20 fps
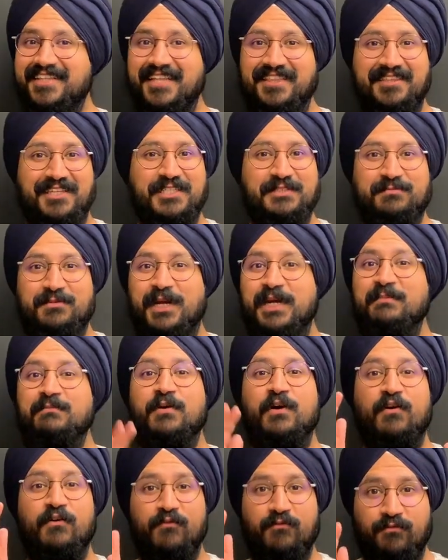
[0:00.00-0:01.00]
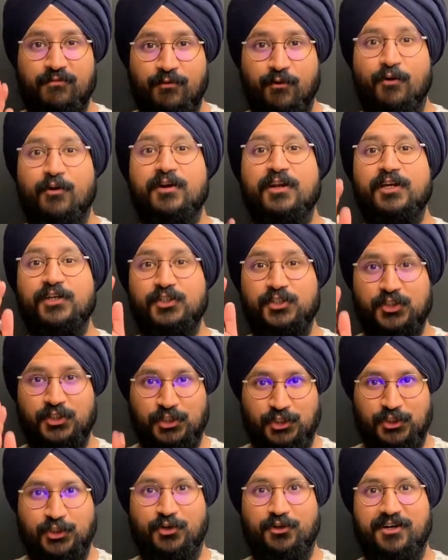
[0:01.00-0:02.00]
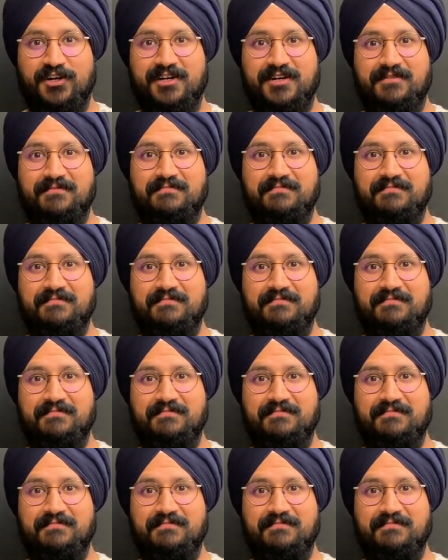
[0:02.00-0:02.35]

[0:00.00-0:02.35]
than this prime for sure.